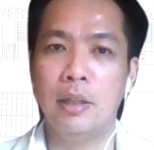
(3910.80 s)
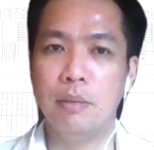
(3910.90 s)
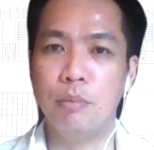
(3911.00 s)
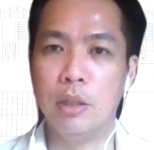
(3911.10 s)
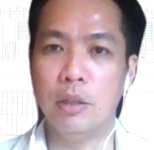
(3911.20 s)

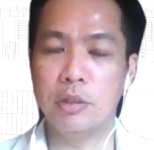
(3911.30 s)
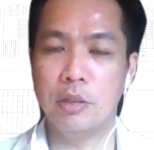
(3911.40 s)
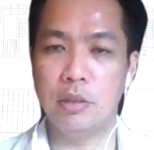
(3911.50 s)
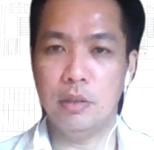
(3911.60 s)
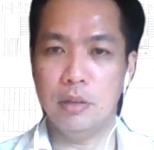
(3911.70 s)

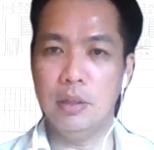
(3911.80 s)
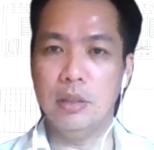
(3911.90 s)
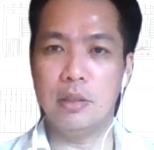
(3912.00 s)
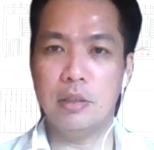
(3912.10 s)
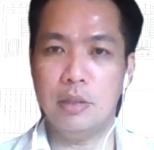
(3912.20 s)
because
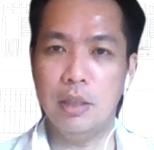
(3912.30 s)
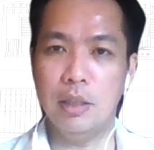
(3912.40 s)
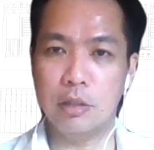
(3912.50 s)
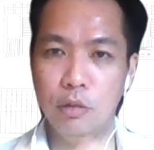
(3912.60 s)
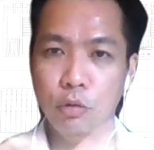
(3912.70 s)
it's
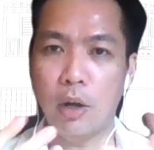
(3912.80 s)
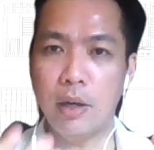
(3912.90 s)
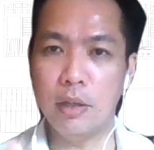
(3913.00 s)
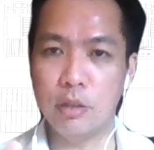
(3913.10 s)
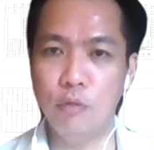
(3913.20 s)

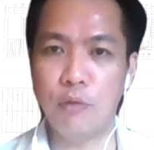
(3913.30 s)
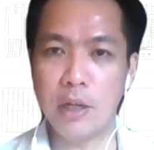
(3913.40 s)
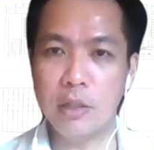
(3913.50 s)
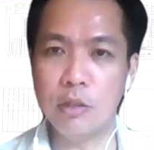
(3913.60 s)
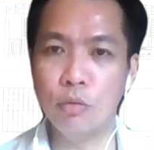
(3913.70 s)
still
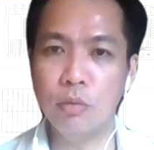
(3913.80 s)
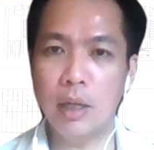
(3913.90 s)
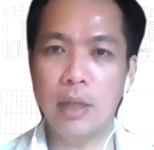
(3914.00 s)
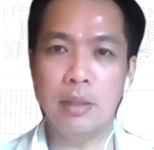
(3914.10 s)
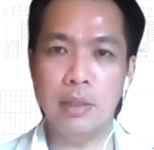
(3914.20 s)
very
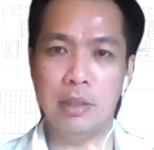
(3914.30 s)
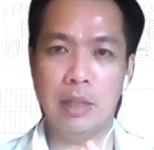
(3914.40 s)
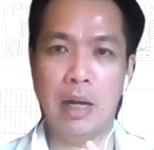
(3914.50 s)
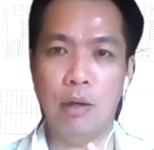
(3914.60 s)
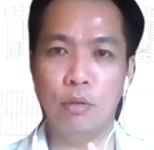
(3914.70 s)
new, and this is
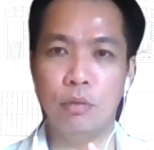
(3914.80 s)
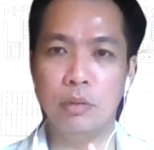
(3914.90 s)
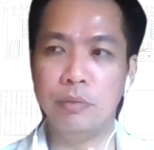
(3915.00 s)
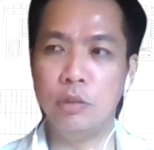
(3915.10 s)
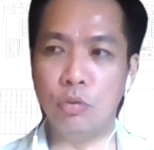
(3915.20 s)

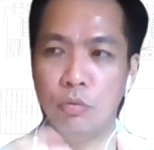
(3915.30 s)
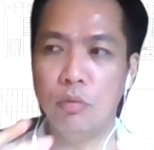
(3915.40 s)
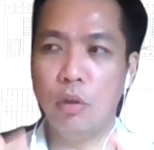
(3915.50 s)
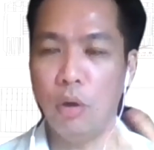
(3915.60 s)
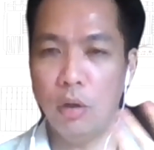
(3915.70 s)
how new
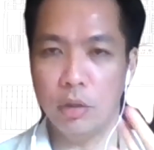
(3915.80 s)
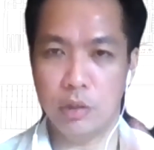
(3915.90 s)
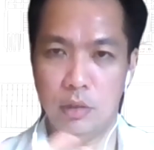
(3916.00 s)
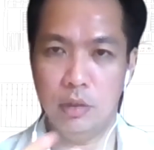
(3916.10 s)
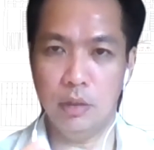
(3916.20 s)

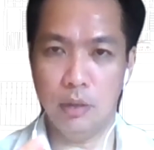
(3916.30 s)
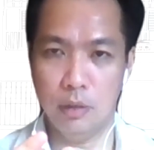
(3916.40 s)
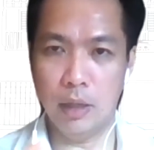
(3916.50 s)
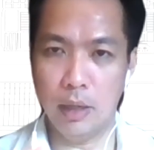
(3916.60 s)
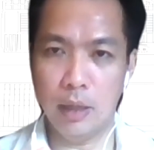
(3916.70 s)
laws
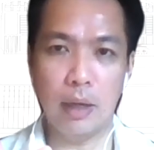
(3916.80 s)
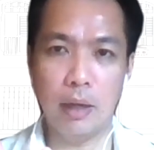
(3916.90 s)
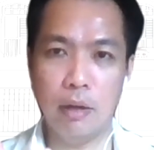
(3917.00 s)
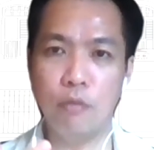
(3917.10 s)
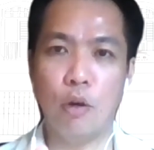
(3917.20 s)

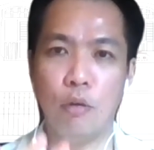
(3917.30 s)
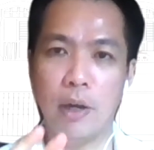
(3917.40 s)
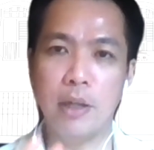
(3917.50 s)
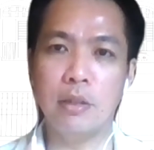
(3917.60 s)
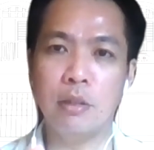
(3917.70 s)
evolve,
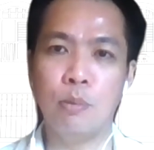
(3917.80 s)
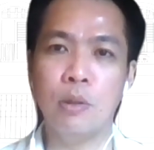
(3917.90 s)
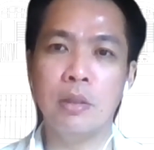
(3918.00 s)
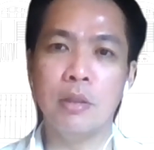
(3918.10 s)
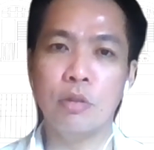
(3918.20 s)
I
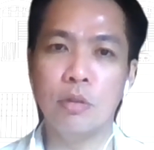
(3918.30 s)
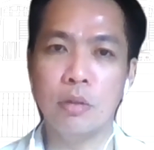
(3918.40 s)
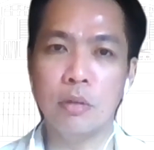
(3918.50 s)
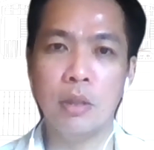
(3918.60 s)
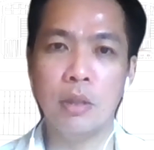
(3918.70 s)
interpreted.
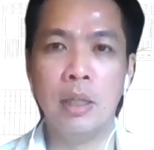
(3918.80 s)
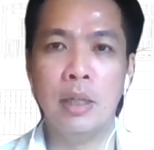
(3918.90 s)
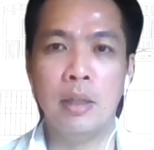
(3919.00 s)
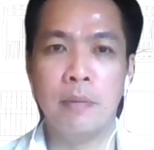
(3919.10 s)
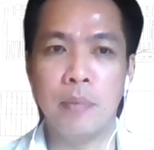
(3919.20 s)
So
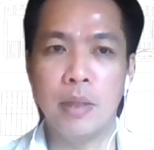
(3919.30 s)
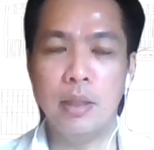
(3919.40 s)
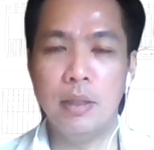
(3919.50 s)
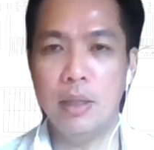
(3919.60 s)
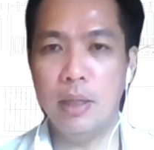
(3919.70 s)

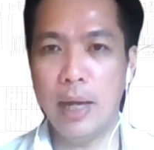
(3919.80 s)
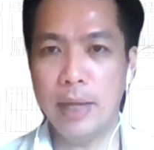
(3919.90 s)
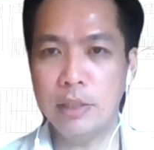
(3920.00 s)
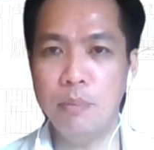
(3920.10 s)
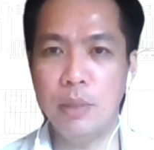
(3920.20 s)
there
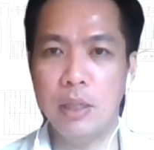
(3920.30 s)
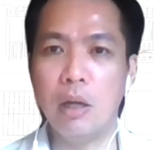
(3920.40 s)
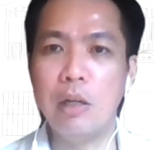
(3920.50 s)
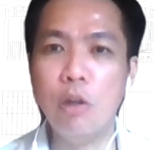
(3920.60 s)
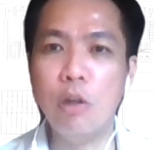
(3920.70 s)
hasn't been a
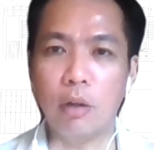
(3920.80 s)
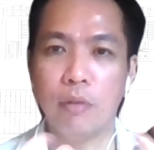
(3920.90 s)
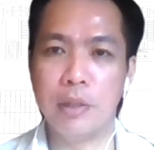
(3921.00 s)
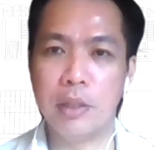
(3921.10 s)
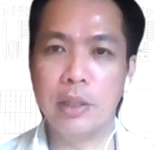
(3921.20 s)
lot
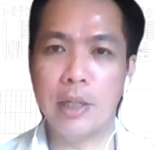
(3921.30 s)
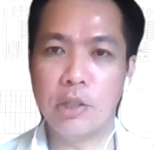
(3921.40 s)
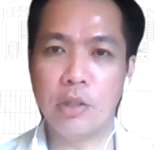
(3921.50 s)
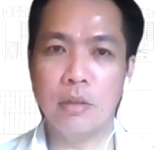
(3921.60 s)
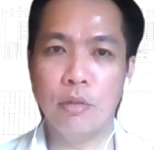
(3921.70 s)
of
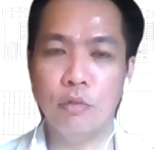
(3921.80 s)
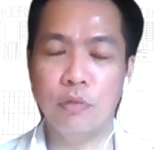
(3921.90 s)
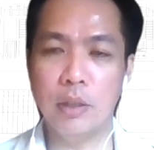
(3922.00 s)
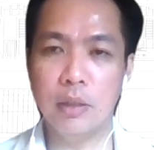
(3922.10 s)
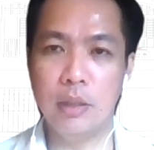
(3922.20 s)
litigation
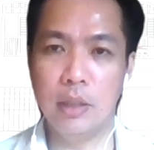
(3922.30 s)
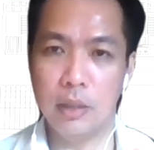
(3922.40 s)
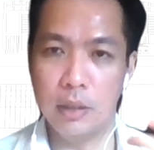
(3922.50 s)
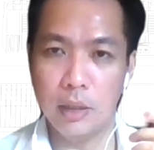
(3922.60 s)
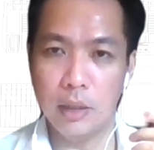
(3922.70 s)
over the